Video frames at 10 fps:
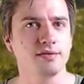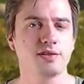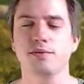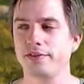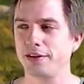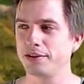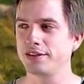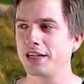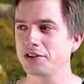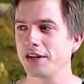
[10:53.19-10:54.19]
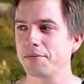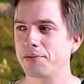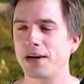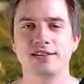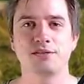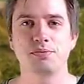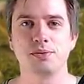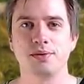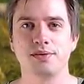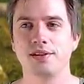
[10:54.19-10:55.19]
It, there was actually a prize
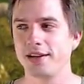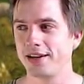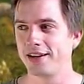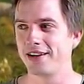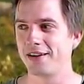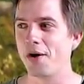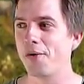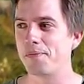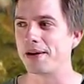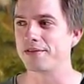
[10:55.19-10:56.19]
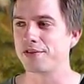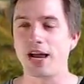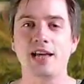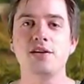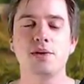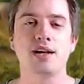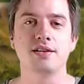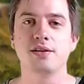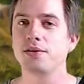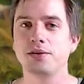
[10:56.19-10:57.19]
pool uh, open for anyone
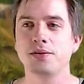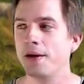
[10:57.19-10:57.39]
who